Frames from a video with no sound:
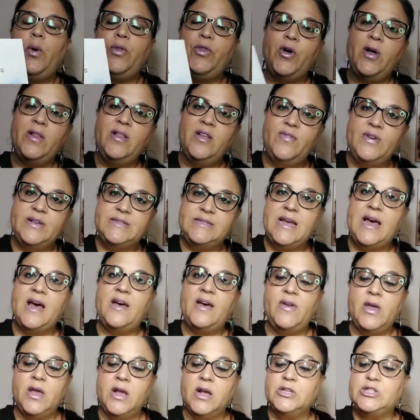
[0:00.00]
with all of us
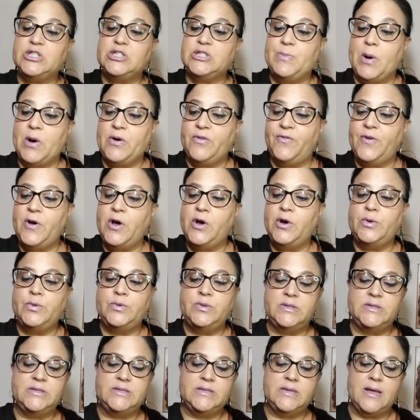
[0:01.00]
having
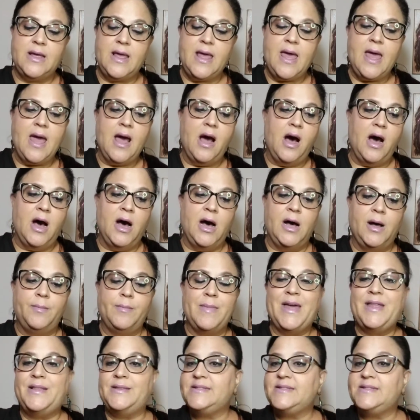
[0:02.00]
smartphones, um,